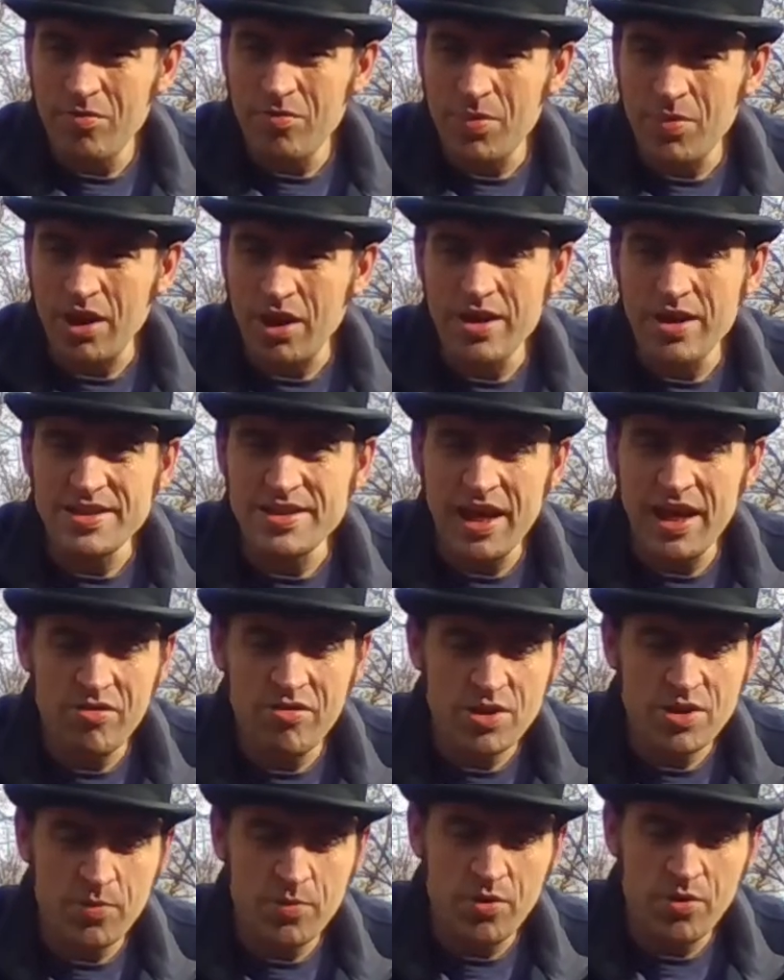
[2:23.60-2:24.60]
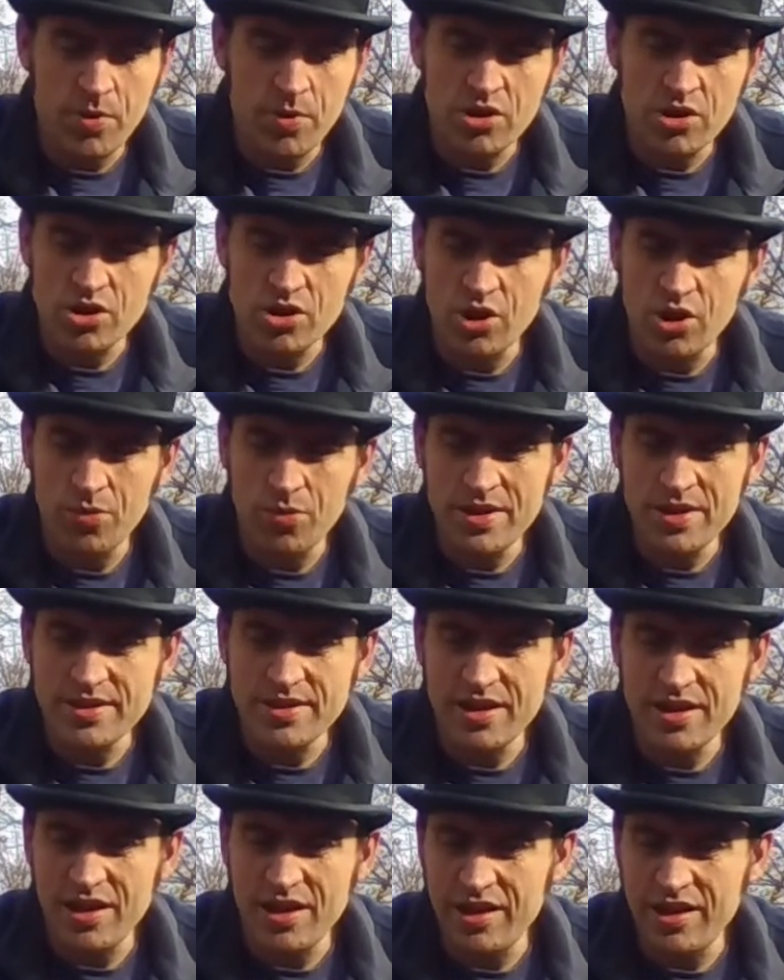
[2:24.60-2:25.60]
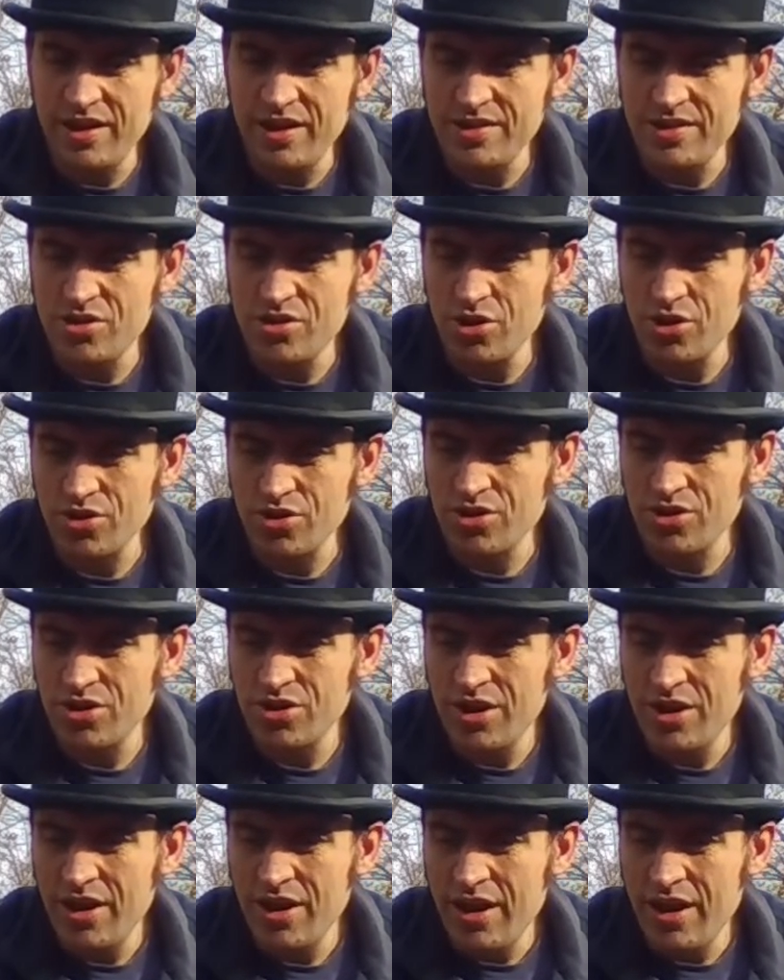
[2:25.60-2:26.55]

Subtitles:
Because here is a person who is just